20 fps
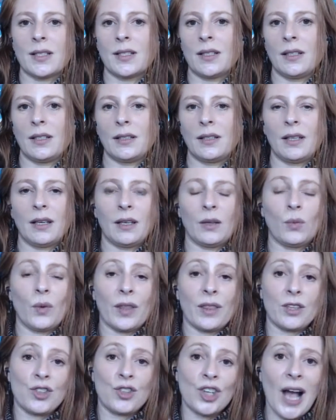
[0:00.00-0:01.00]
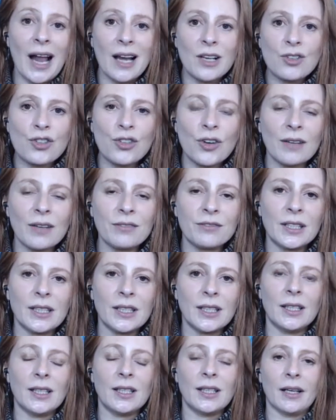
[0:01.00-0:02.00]
see it with child
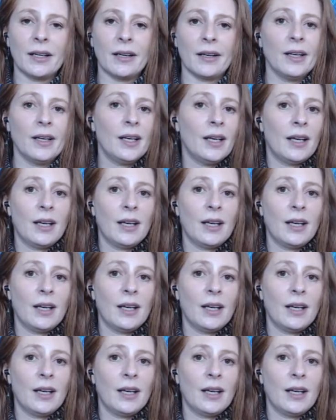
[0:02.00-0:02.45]
trafficking, and